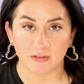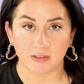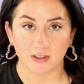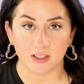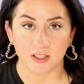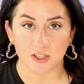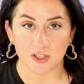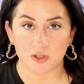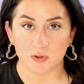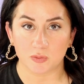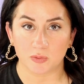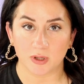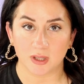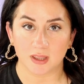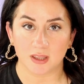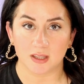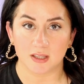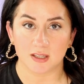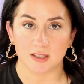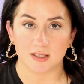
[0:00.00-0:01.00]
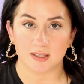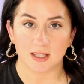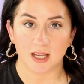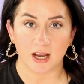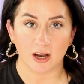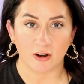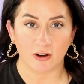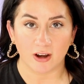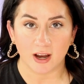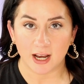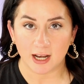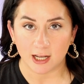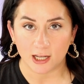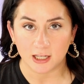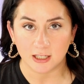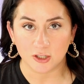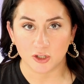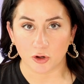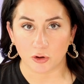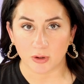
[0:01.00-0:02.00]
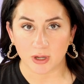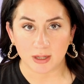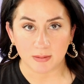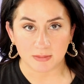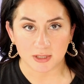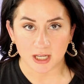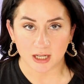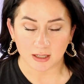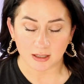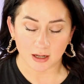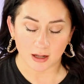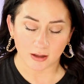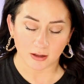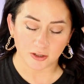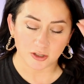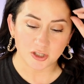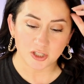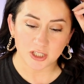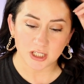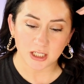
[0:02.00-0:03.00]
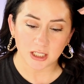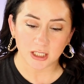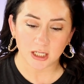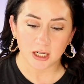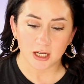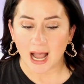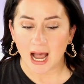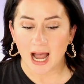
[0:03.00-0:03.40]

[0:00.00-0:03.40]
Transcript: finish with this aerated cream technology.